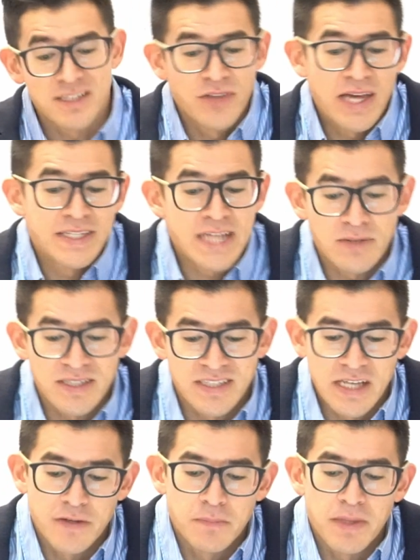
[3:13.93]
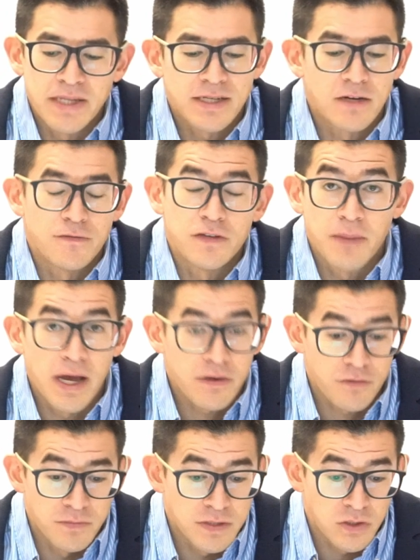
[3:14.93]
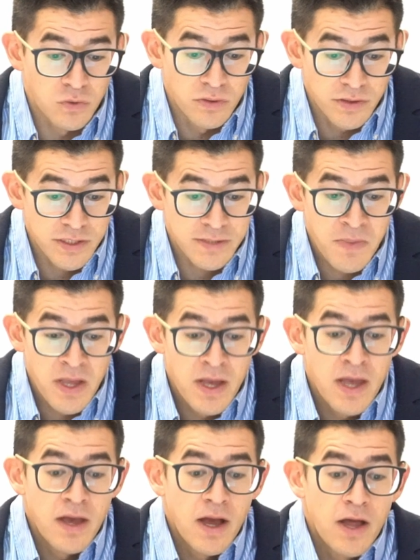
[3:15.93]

They distilled that down to 7 based on feedback from schools.